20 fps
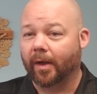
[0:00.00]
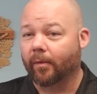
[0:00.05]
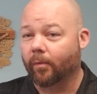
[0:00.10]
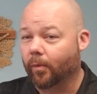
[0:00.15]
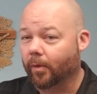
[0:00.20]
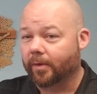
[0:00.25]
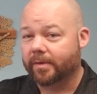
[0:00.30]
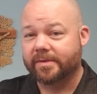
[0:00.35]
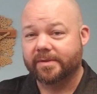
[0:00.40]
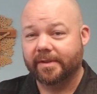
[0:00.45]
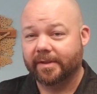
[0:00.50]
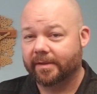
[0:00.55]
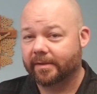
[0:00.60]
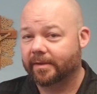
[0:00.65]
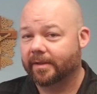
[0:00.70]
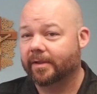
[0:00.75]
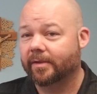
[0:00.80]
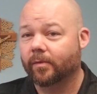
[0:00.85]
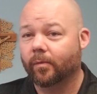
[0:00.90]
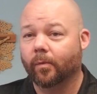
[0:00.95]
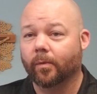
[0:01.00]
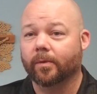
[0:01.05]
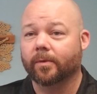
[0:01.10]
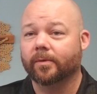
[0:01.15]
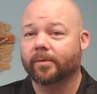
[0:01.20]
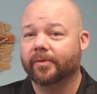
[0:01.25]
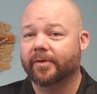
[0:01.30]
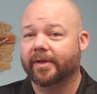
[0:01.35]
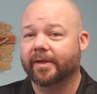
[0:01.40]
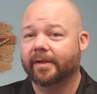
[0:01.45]
worked in the
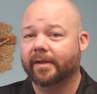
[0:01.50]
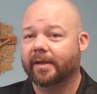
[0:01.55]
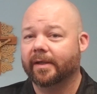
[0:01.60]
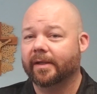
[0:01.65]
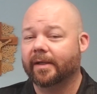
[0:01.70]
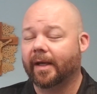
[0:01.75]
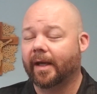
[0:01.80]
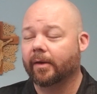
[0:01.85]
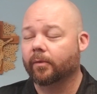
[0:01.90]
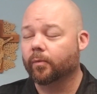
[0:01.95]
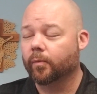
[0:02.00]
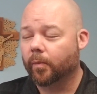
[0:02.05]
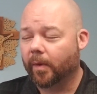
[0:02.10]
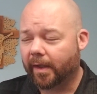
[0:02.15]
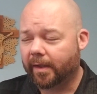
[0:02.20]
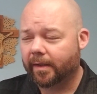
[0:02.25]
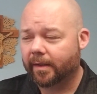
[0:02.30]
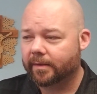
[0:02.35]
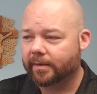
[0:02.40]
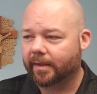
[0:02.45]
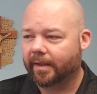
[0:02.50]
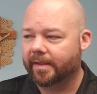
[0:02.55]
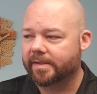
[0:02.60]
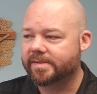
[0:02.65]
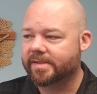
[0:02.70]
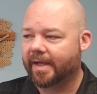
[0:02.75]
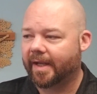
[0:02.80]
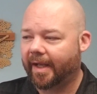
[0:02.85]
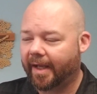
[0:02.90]
world and I recognized